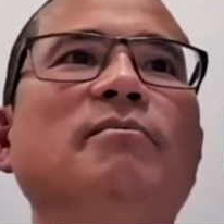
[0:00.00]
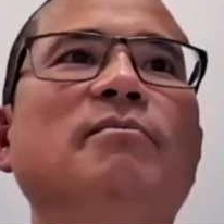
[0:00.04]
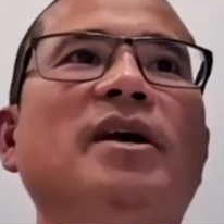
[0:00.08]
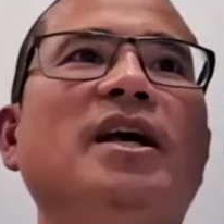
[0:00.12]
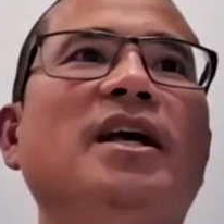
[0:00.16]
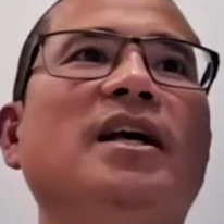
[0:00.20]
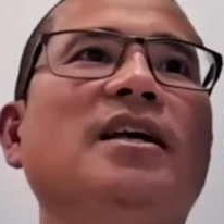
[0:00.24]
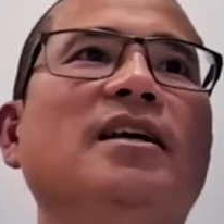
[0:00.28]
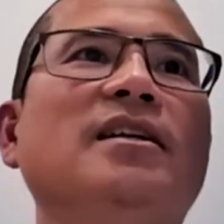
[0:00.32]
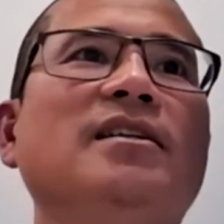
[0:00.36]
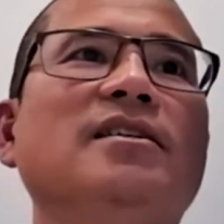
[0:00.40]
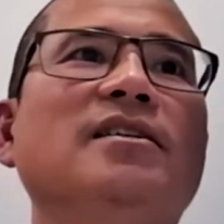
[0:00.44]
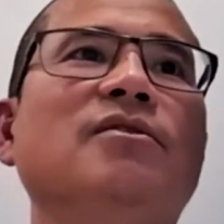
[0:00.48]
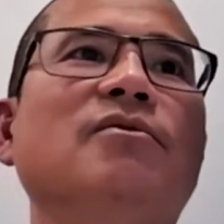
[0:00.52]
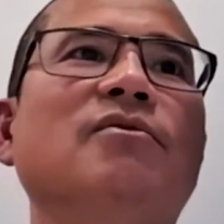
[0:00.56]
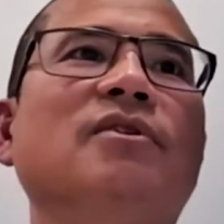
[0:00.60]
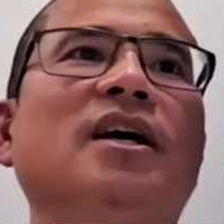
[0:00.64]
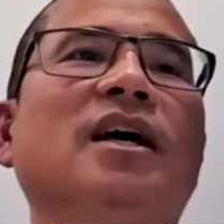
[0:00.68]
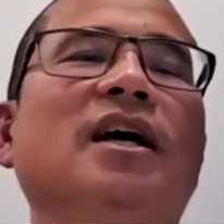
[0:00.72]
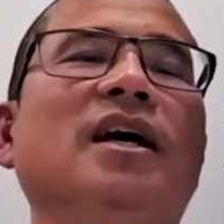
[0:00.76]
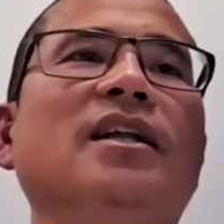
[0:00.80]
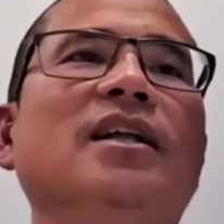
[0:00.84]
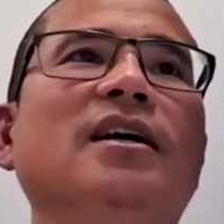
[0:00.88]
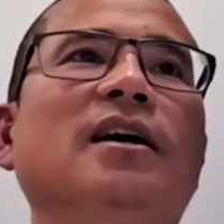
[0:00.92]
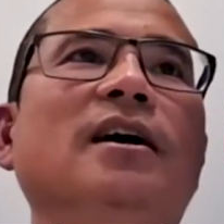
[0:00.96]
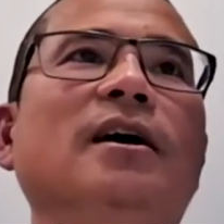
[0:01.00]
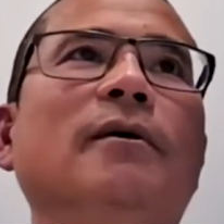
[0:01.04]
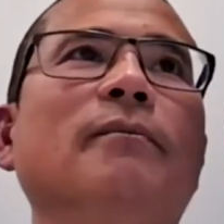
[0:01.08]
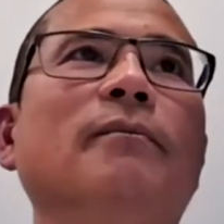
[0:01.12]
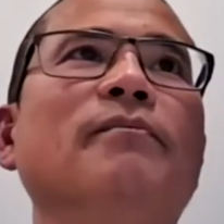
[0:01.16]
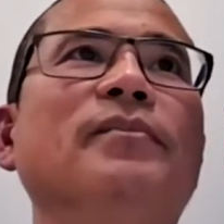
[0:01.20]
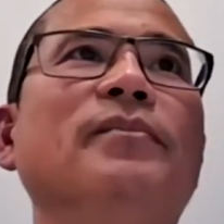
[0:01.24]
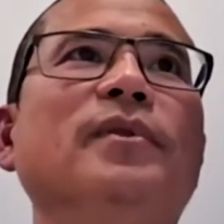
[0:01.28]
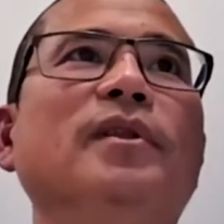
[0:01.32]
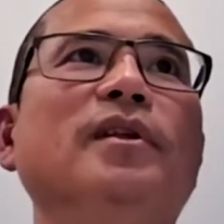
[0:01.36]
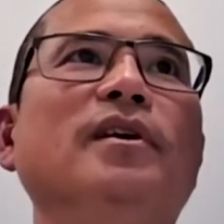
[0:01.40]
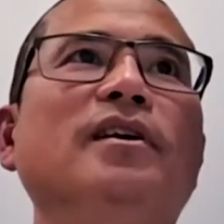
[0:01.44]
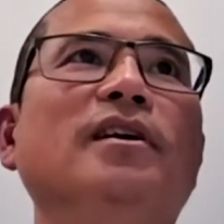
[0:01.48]
but try to make
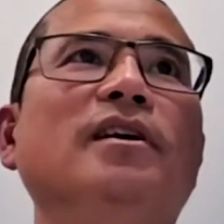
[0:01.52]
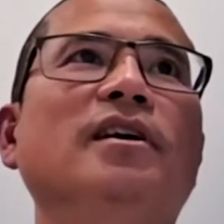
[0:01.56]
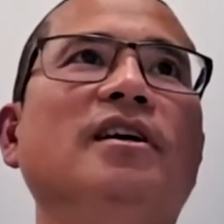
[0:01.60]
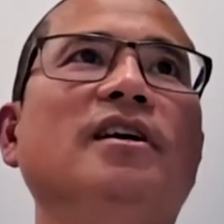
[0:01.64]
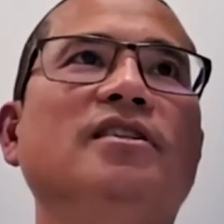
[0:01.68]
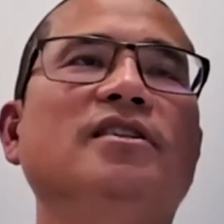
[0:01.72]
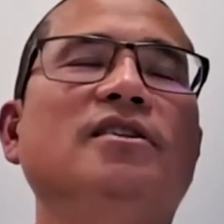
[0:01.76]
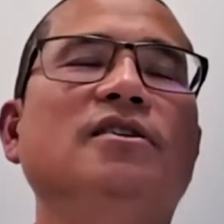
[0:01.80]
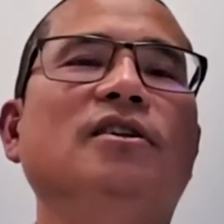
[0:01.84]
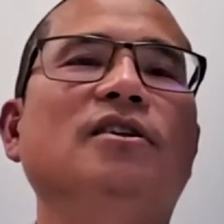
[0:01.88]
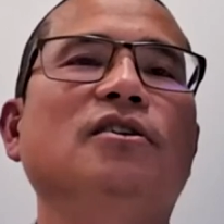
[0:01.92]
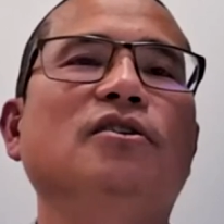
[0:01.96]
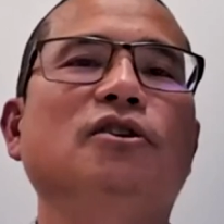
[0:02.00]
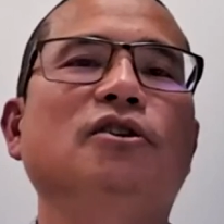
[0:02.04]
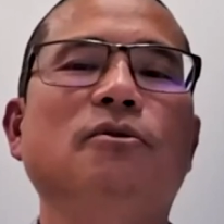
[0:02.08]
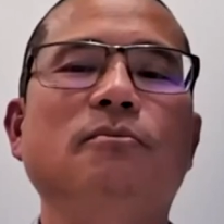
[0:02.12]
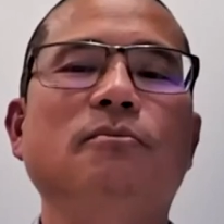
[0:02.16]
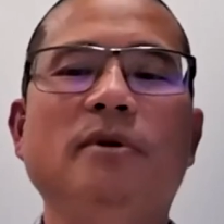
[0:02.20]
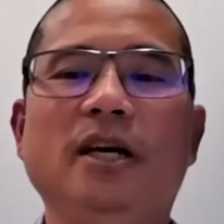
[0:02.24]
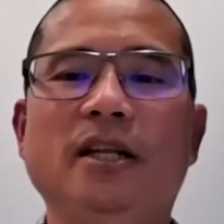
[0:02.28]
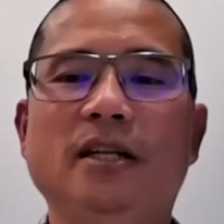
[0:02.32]
it so that um,